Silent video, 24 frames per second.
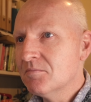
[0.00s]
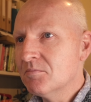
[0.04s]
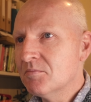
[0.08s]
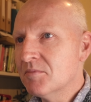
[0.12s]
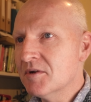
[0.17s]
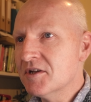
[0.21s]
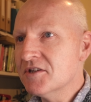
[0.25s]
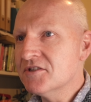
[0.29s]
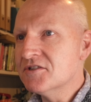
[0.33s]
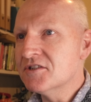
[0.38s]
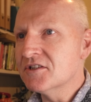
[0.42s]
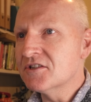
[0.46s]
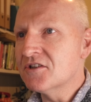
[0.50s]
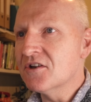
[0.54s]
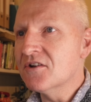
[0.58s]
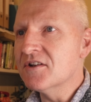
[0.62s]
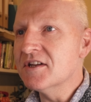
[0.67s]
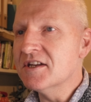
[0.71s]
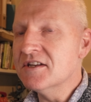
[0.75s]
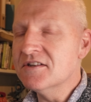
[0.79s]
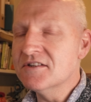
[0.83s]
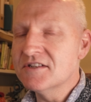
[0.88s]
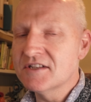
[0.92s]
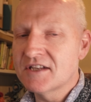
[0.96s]
But it's a good
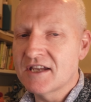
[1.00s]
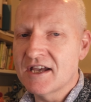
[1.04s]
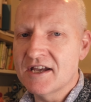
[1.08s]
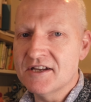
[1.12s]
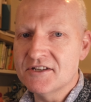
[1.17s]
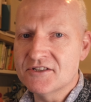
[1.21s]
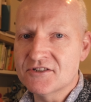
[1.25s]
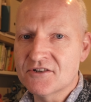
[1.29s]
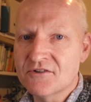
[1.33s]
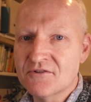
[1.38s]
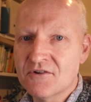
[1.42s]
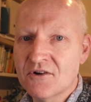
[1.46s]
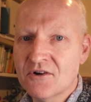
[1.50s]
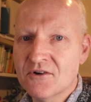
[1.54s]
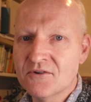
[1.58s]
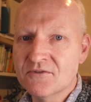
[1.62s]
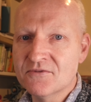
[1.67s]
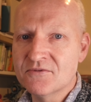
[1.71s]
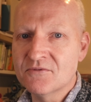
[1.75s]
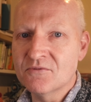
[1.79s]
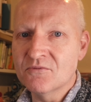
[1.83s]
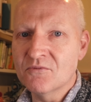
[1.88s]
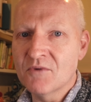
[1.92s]
indicator of